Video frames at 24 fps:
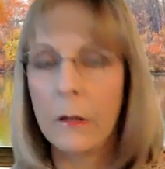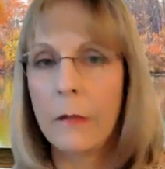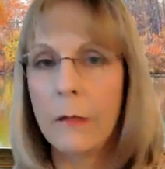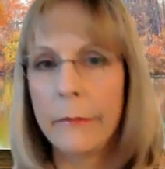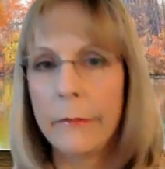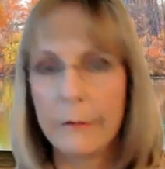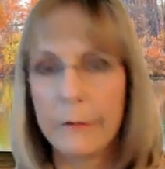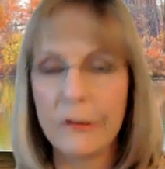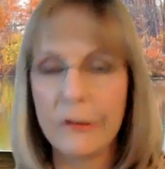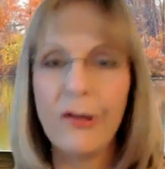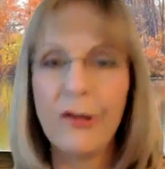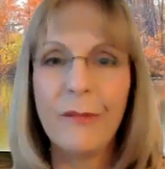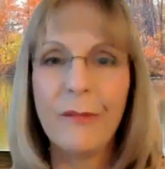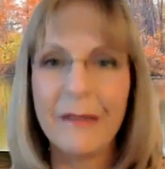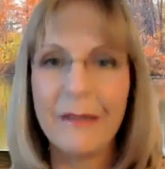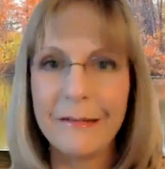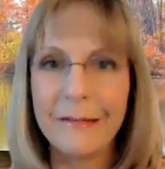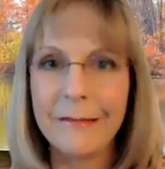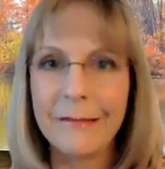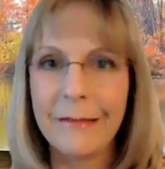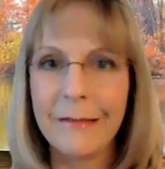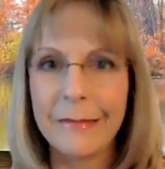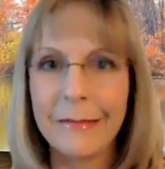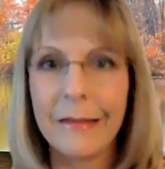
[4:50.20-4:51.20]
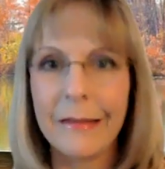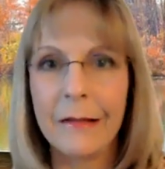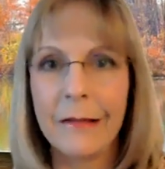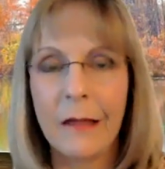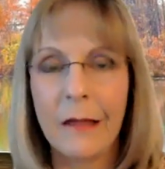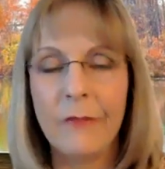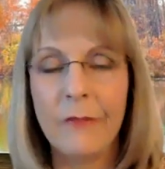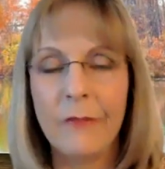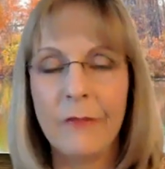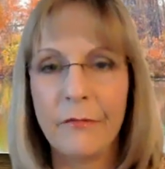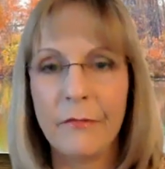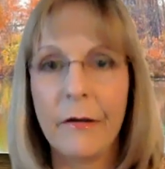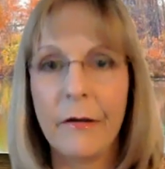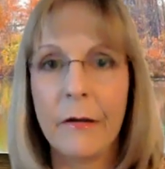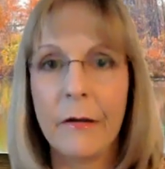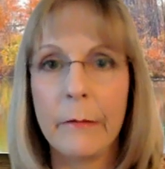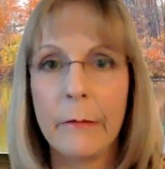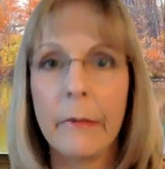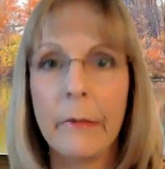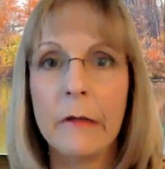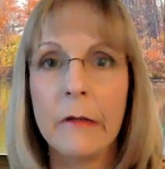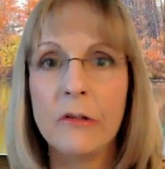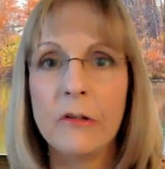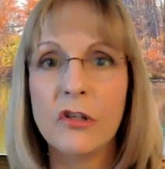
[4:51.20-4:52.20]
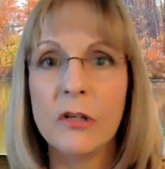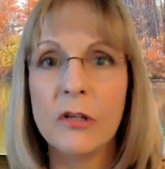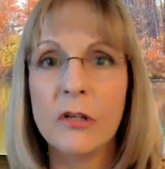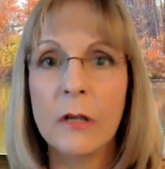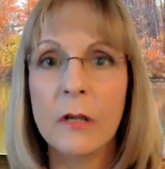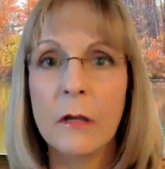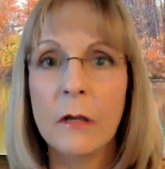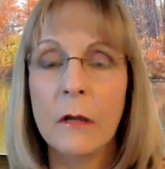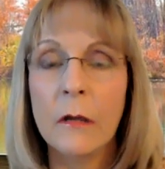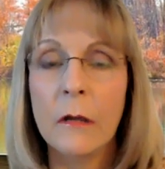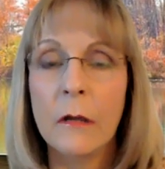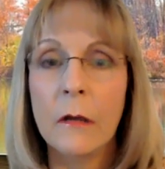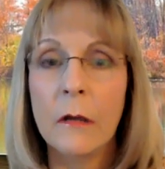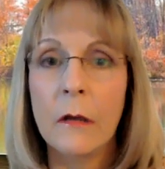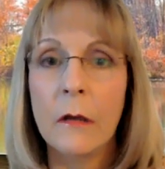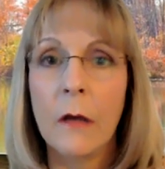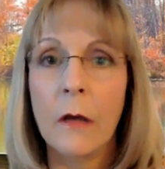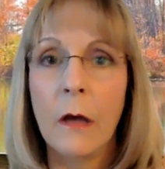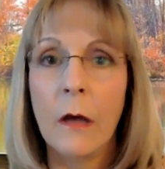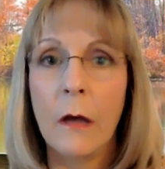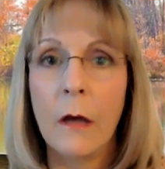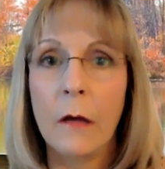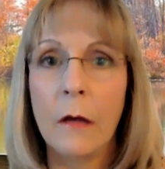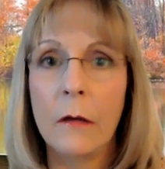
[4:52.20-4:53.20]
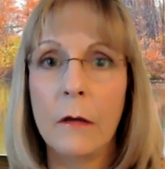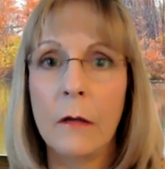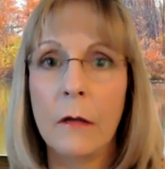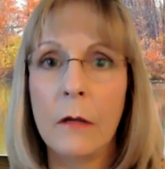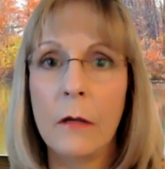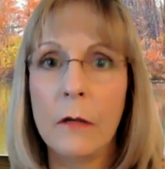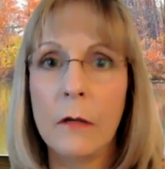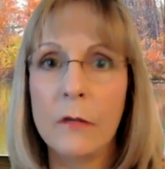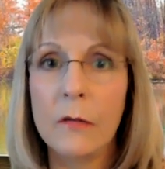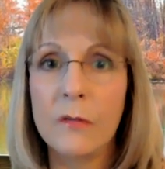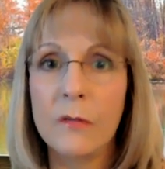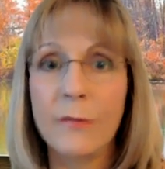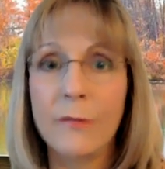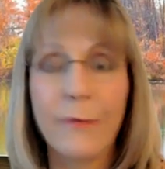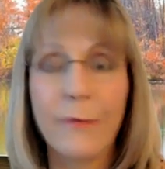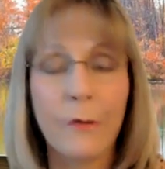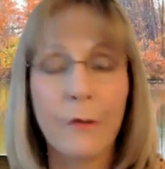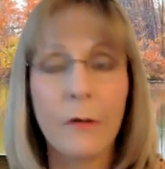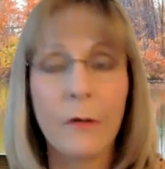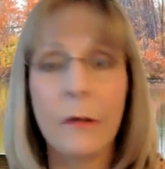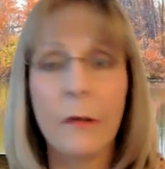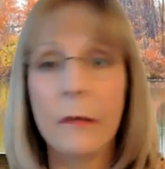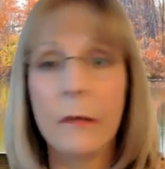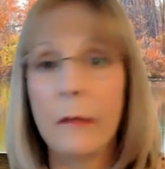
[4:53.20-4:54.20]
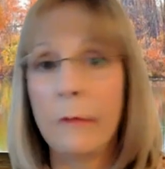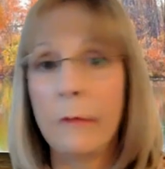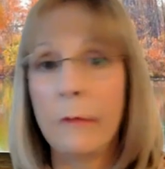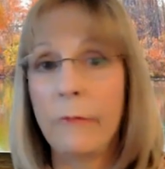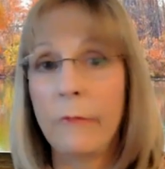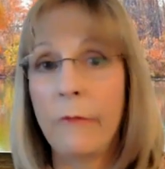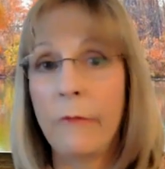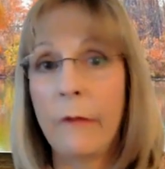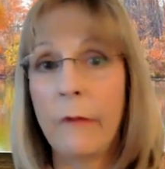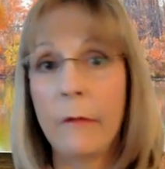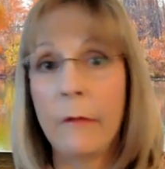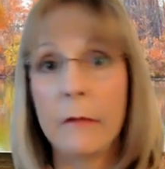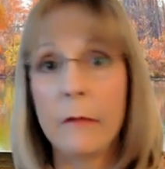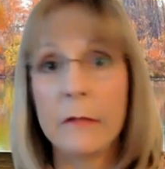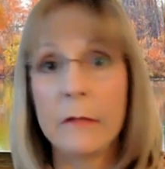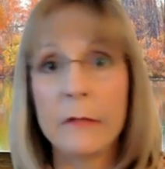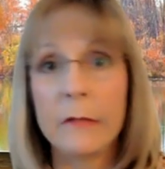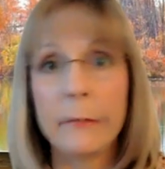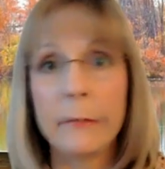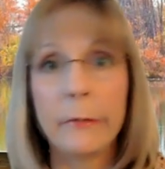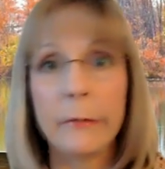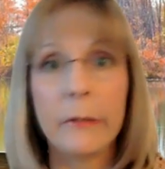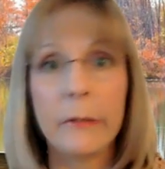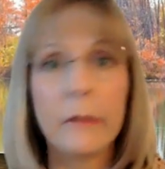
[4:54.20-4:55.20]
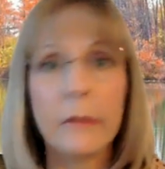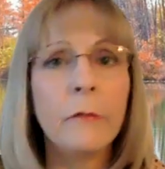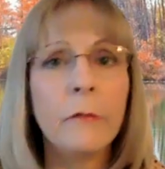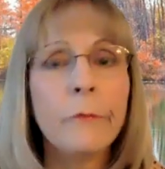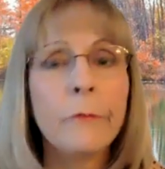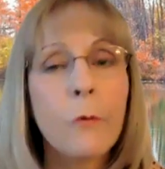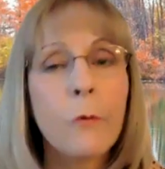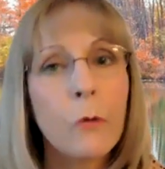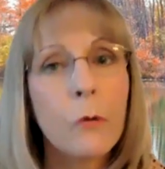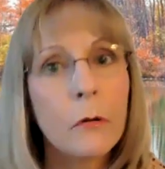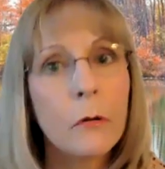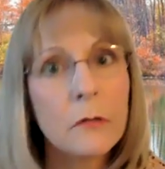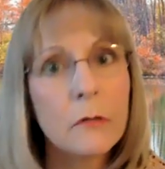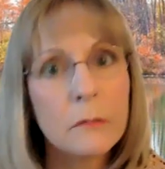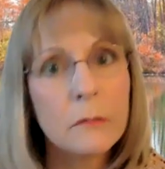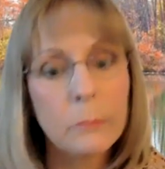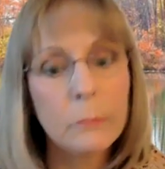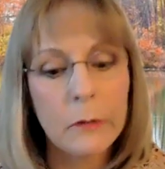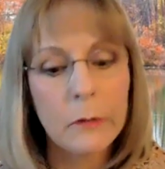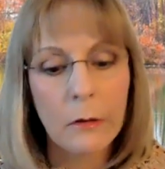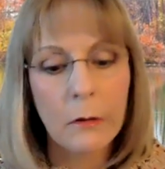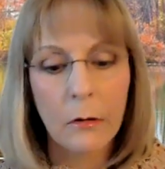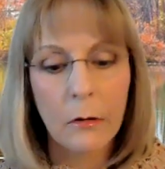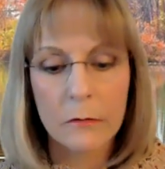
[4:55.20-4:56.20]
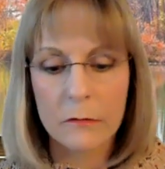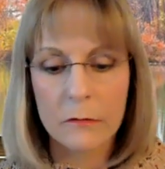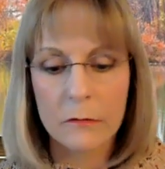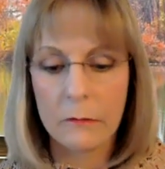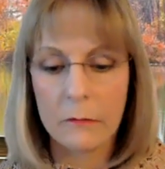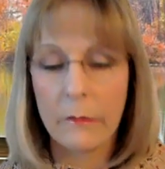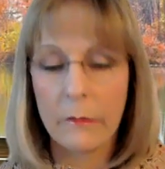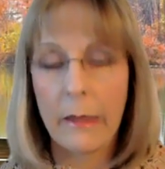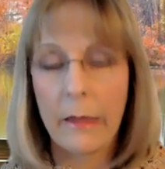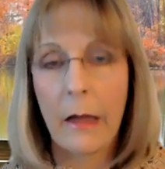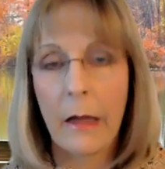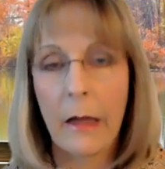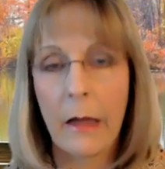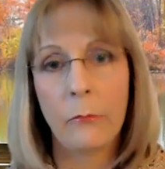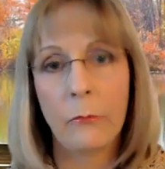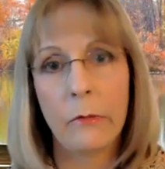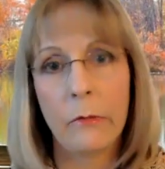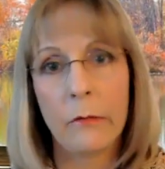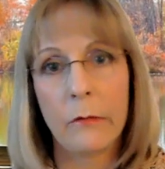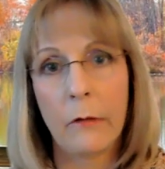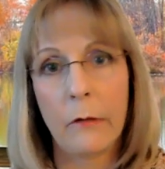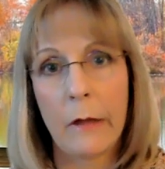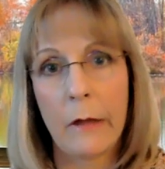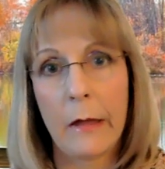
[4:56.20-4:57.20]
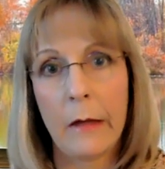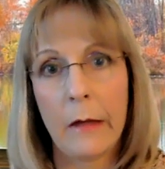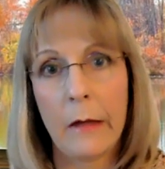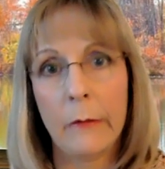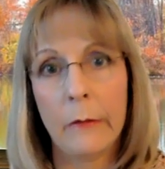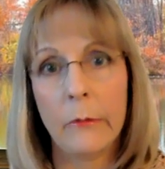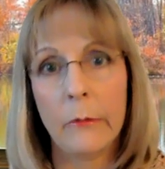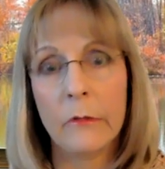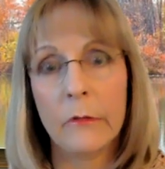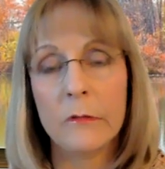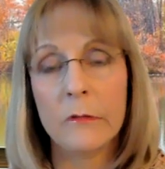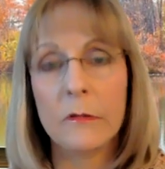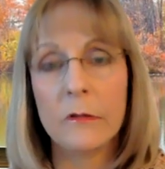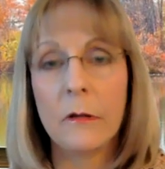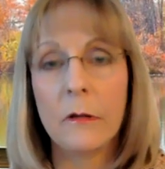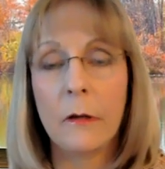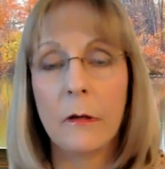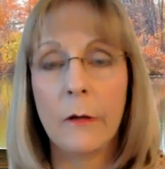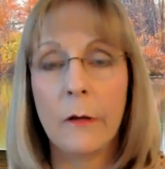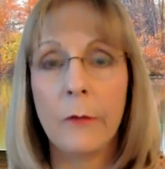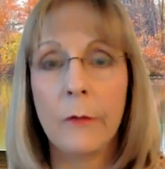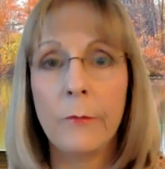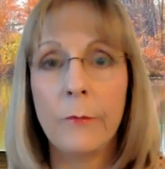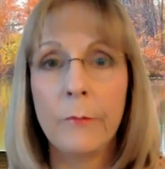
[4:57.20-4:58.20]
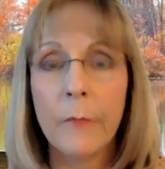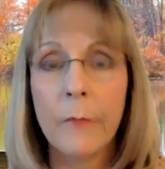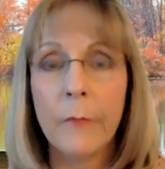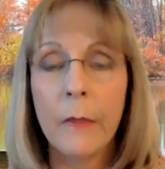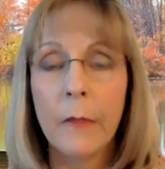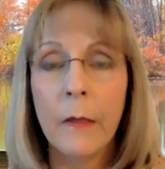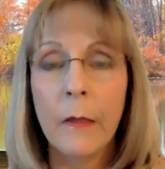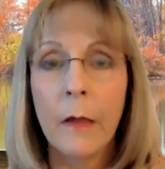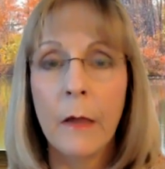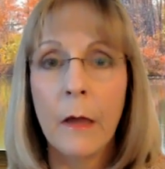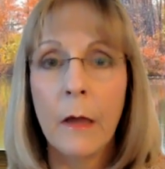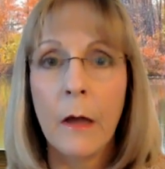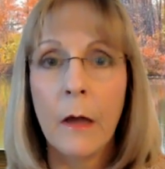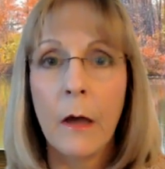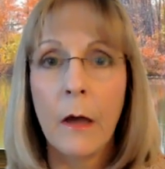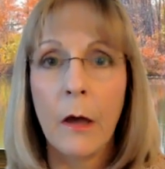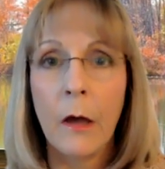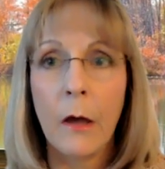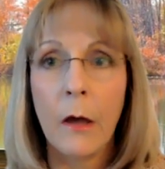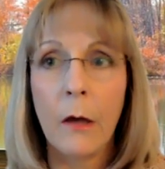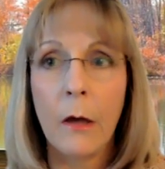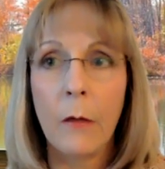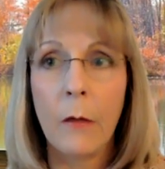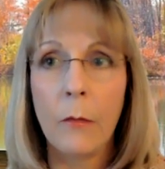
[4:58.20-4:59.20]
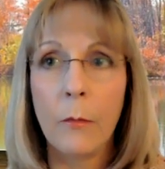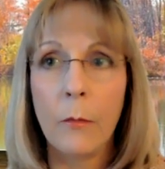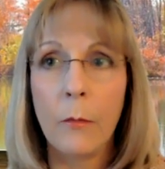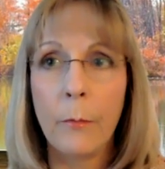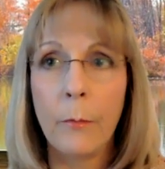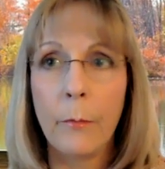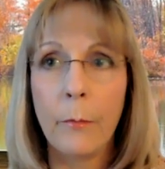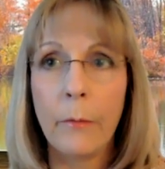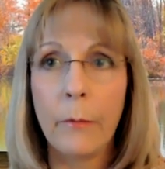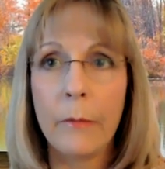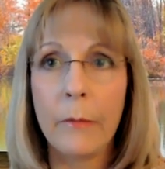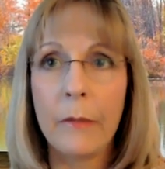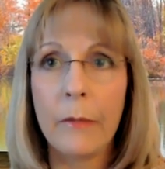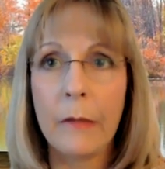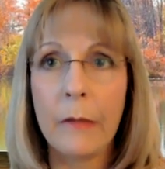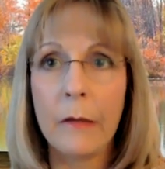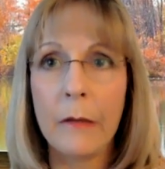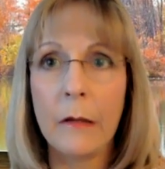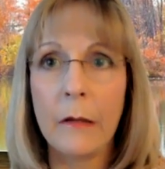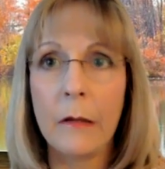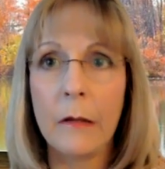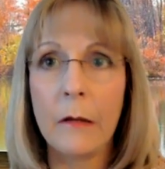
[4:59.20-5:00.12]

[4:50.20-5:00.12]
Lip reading: their human that they loved very much, is mourning them very deeply. And of course, we all do that with our animals, but that,